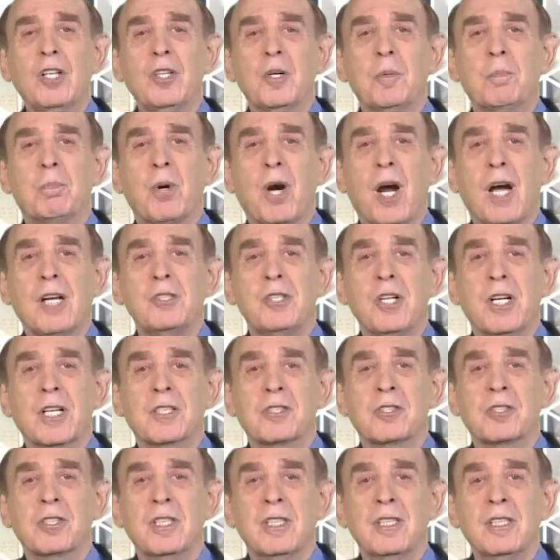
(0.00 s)
your
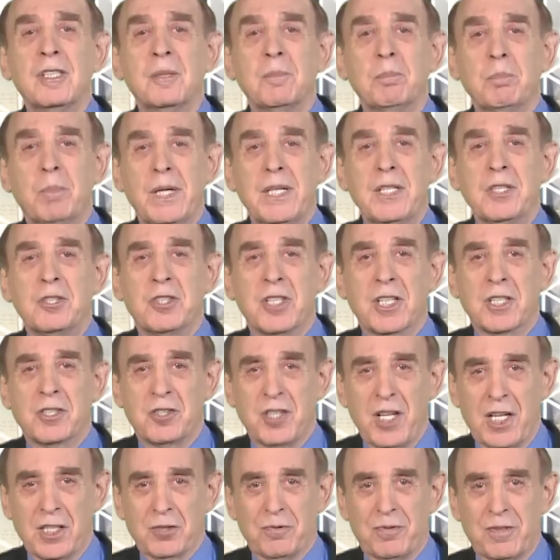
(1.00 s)
projects be
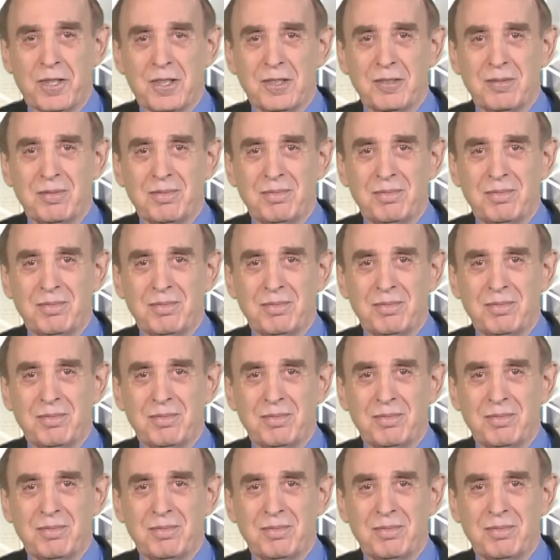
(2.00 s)
successful.